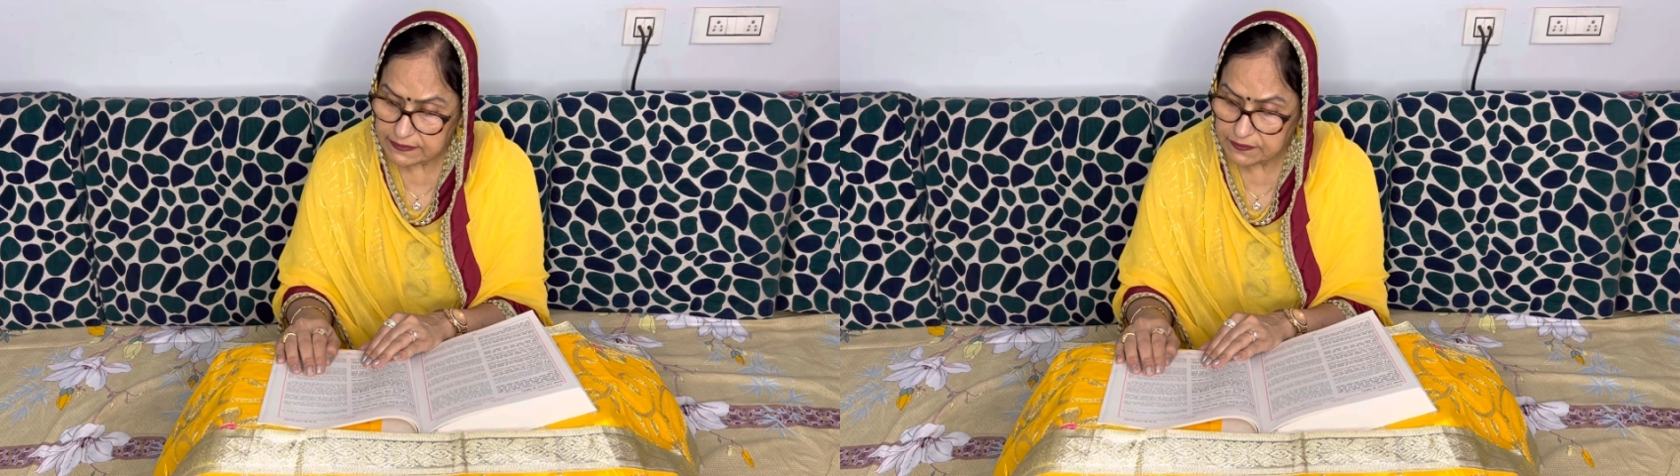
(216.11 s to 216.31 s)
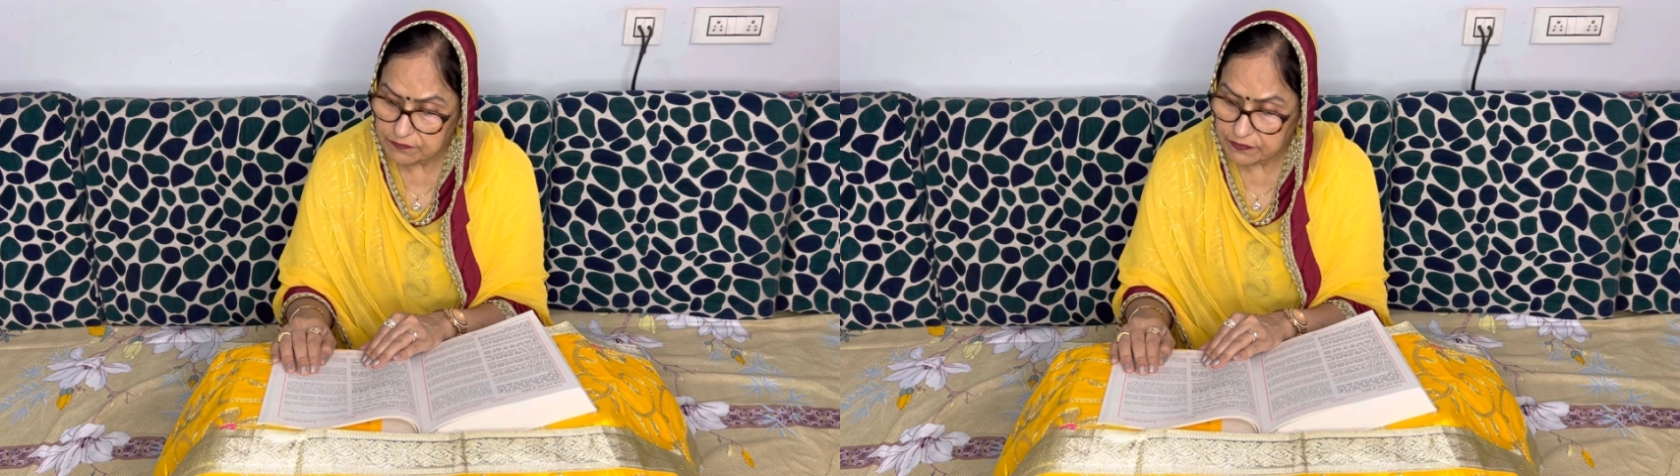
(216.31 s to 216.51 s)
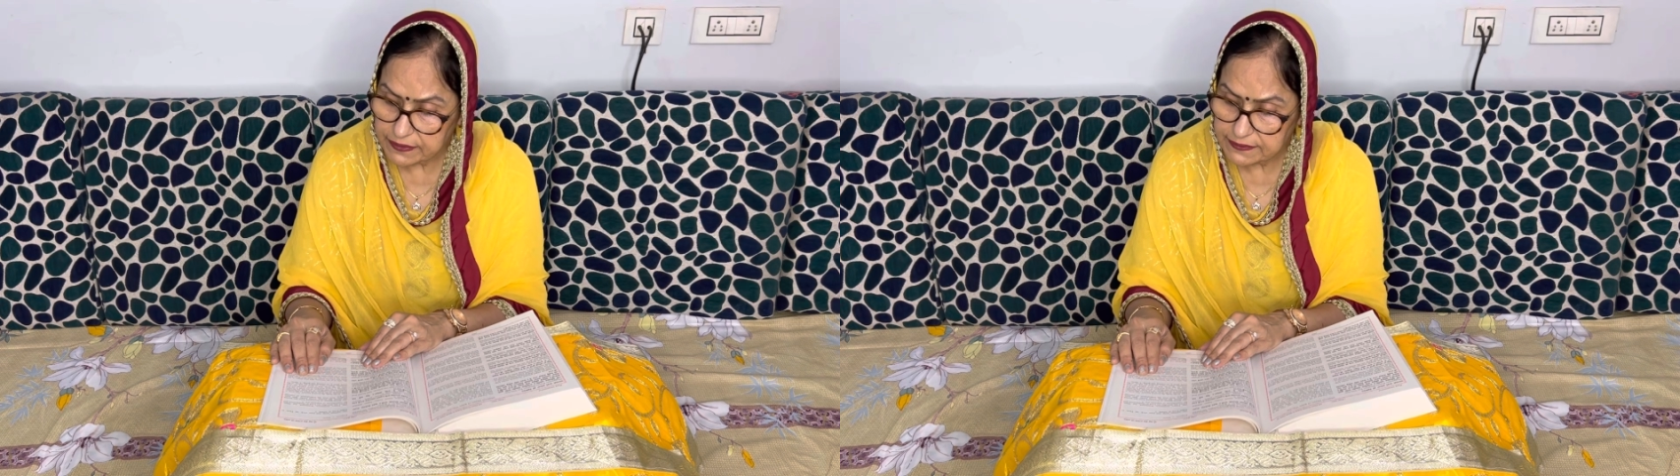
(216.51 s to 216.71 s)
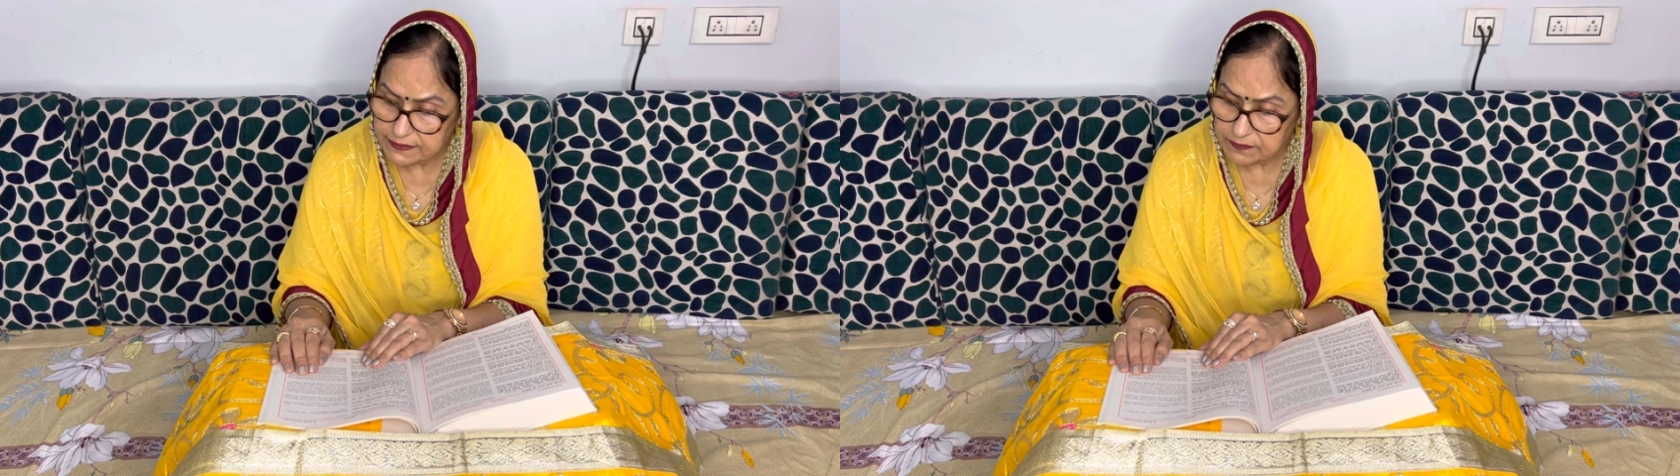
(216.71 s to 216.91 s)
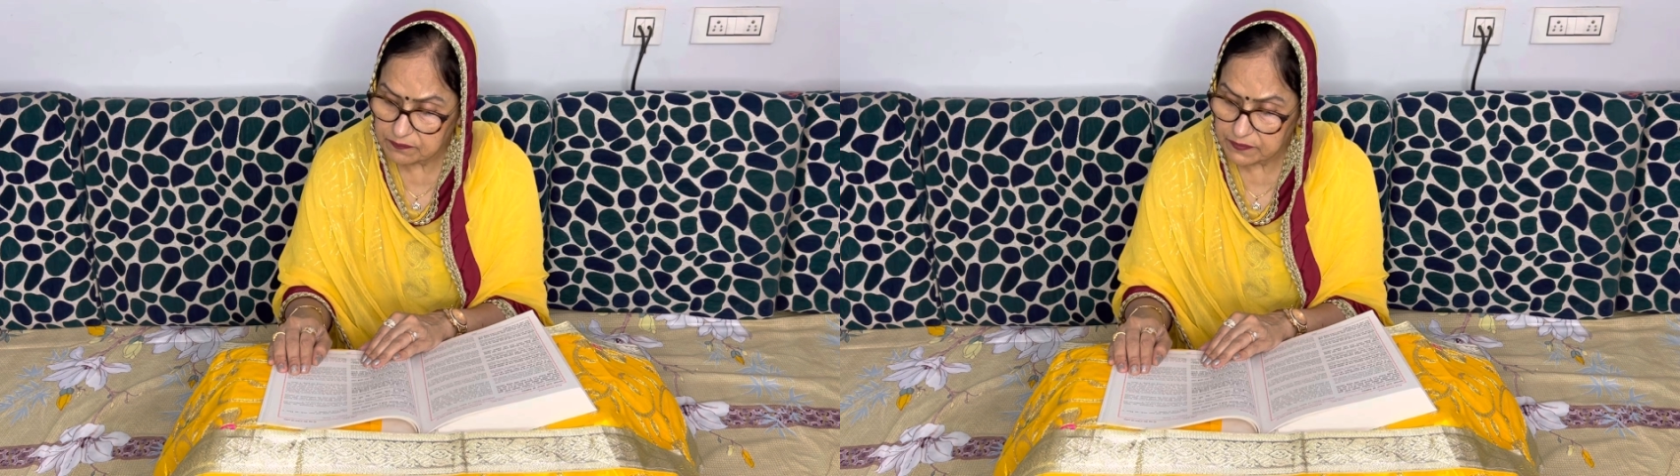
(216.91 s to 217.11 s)
he finds
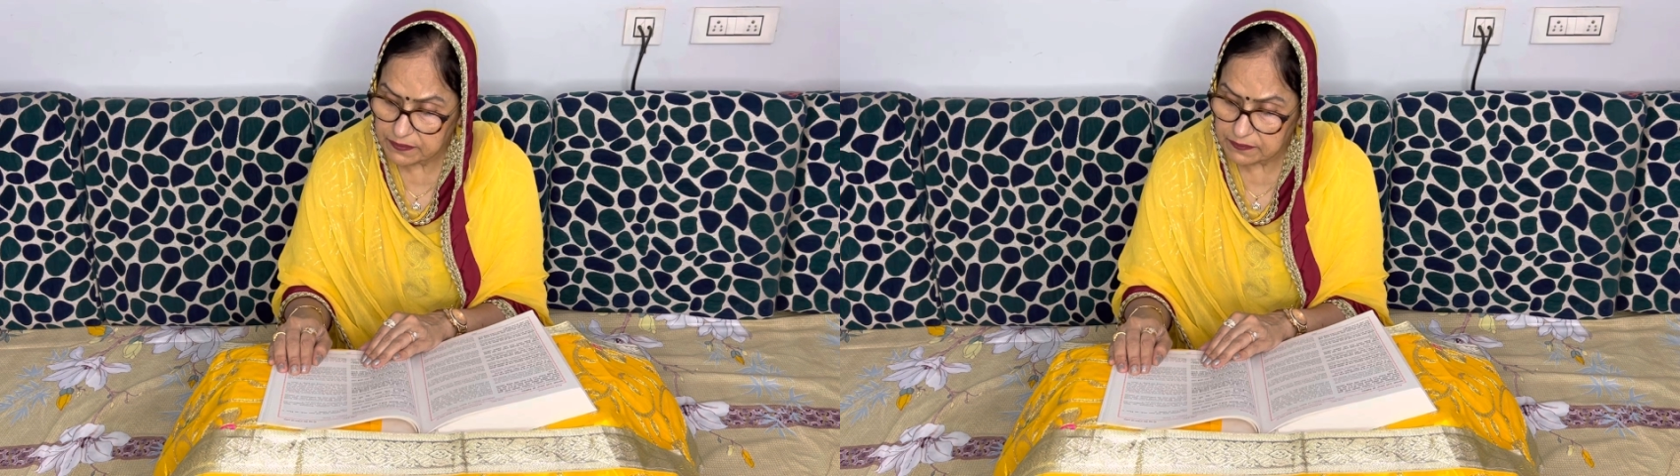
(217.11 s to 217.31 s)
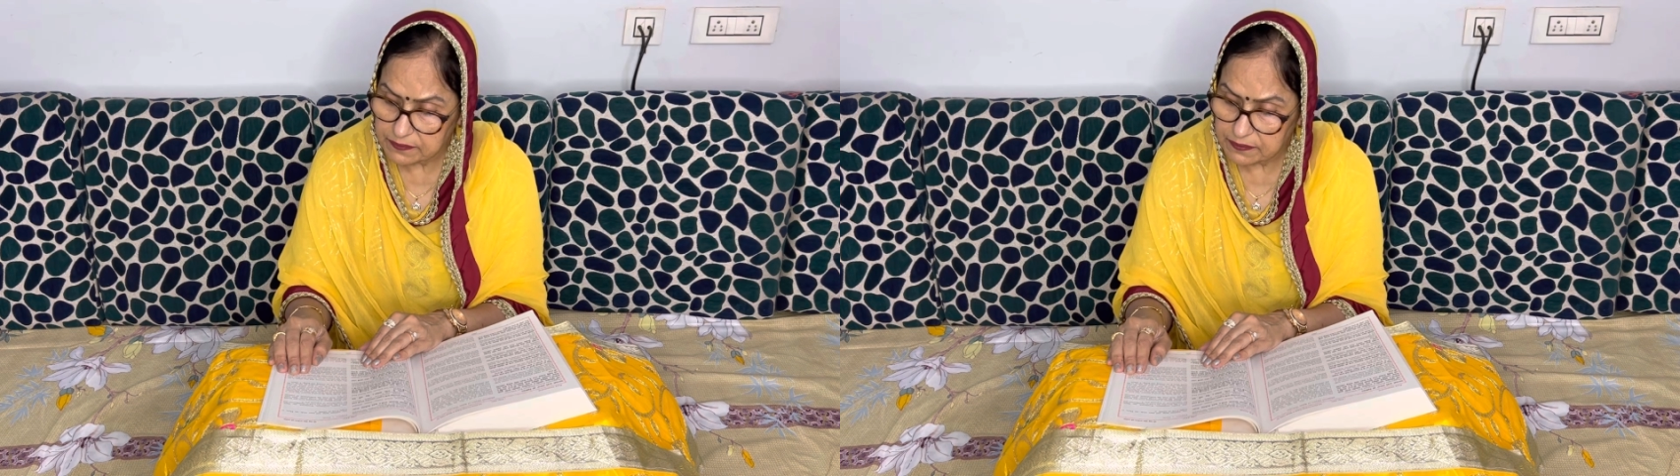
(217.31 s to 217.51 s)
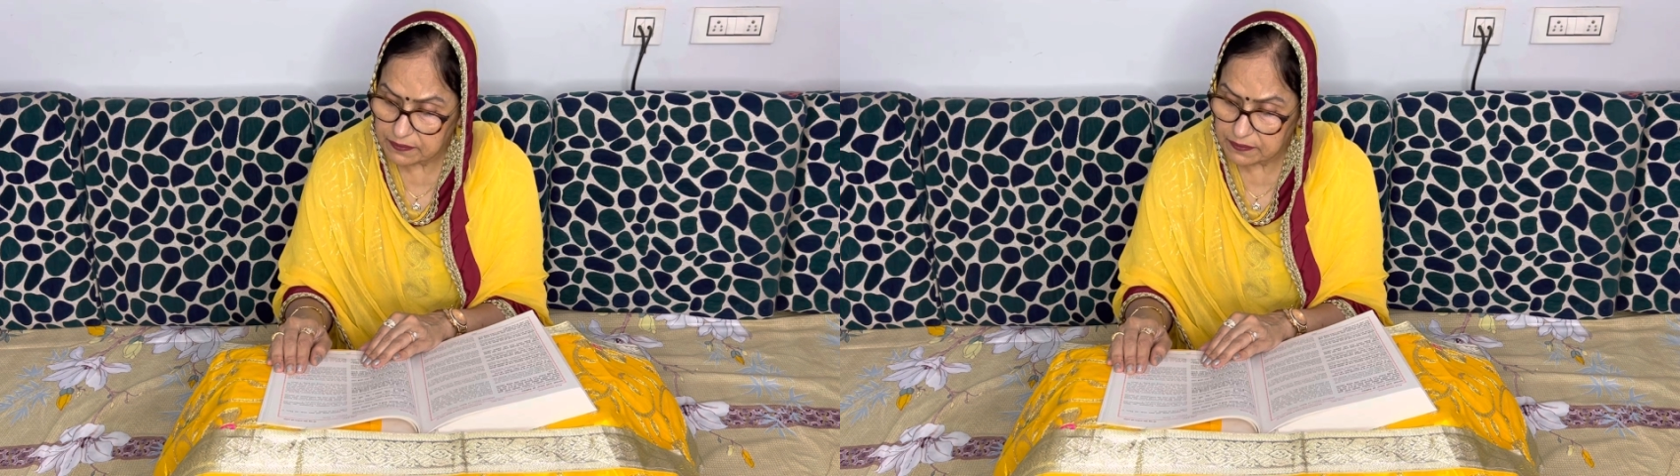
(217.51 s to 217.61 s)
him there.